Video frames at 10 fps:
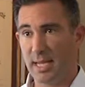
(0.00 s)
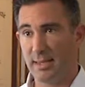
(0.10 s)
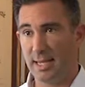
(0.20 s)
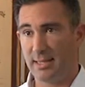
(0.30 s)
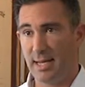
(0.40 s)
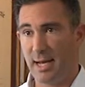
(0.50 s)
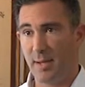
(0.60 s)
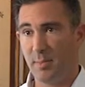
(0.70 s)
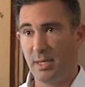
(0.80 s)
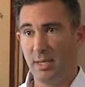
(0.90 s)
at that
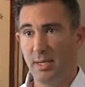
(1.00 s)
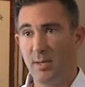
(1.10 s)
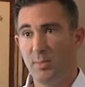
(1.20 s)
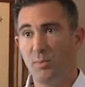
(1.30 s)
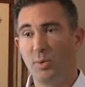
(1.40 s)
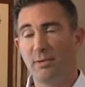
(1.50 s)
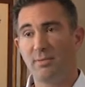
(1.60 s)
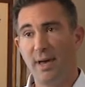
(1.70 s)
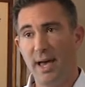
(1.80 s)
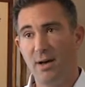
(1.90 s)
time, but we
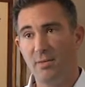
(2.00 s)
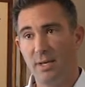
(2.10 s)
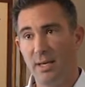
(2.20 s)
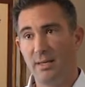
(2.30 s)
found